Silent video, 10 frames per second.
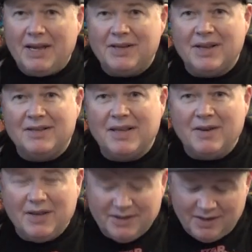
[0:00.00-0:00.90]
As you can
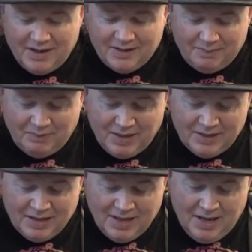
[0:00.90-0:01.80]
tell, these
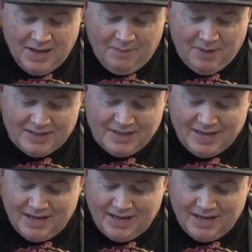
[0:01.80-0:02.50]
plastic